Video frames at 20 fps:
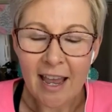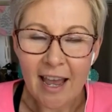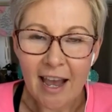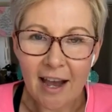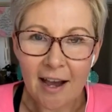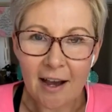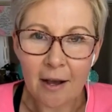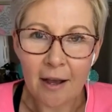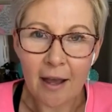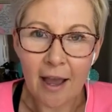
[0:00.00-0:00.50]

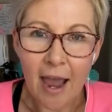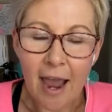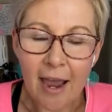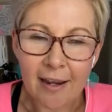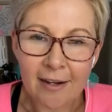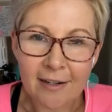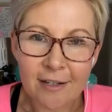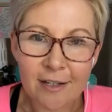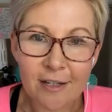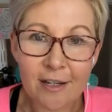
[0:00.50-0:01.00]

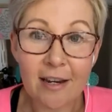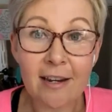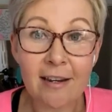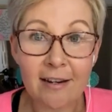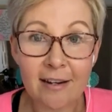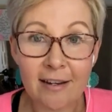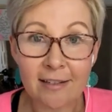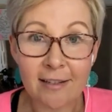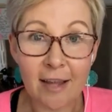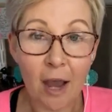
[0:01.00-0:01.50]
And
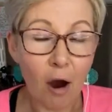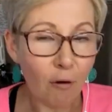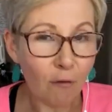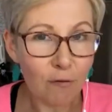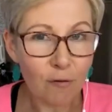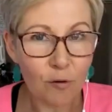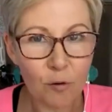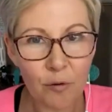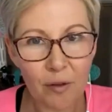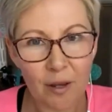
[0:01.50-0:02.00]
it is
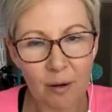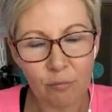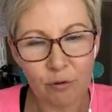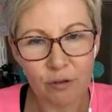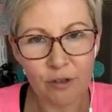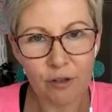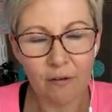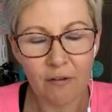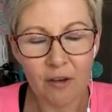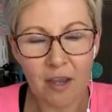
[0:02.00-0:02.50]
helpful in
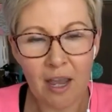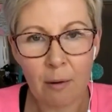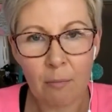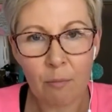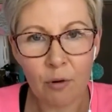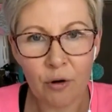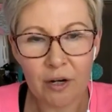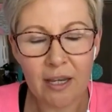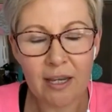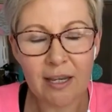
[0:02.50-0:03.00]
preserving our
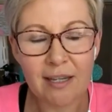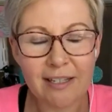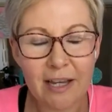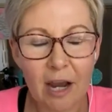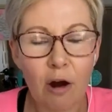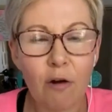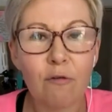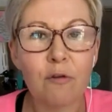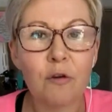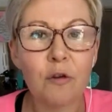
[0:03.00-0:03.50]
body. It's
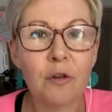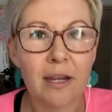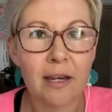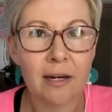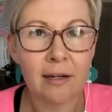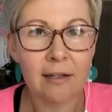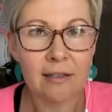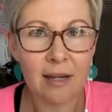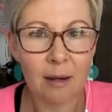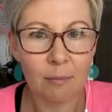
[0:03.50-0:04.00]
helpful
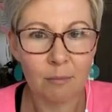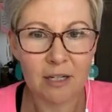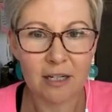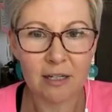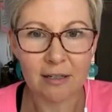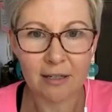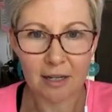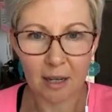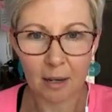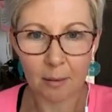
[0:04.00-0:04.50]
in
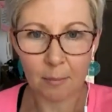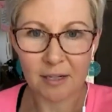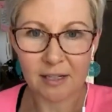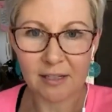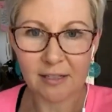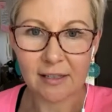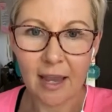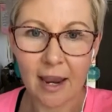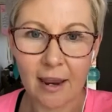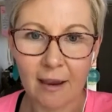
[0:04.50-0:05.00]
attempting to keep us
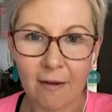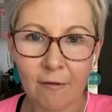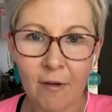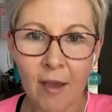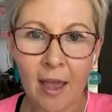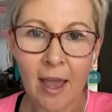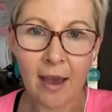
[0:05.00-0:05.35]
safe.